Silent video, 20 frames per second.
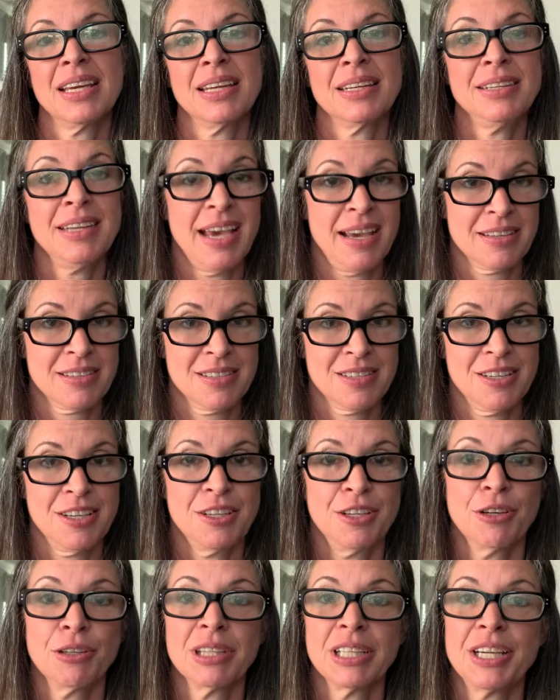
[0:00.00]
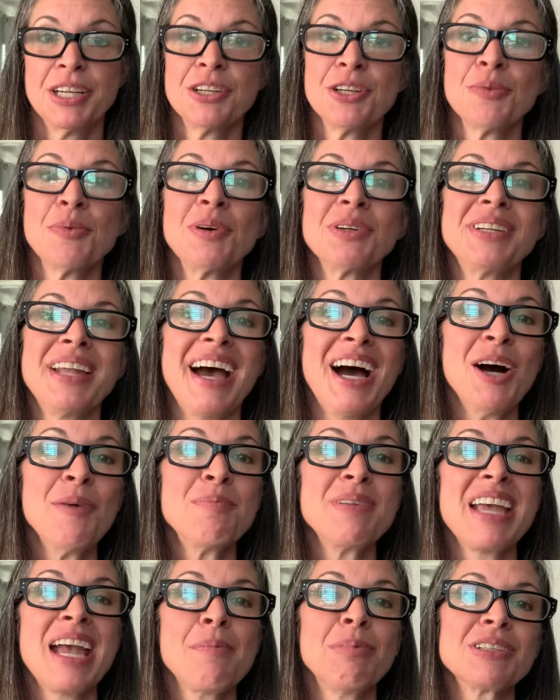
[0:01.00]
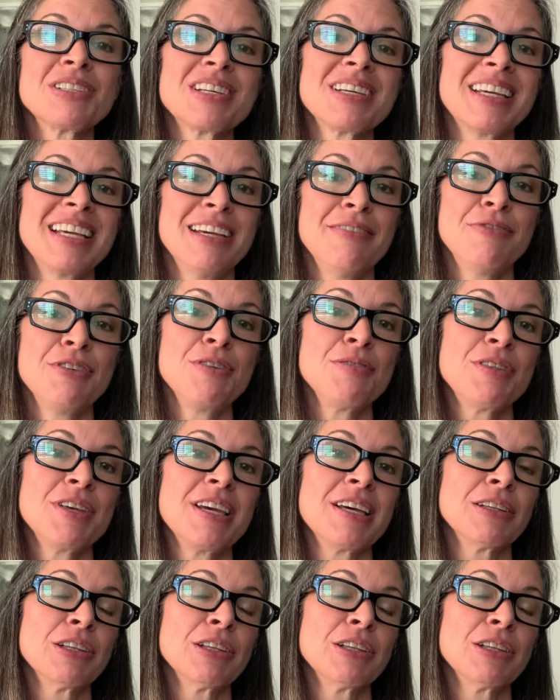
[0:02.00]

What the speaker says: Next, your lender will now be able to give you the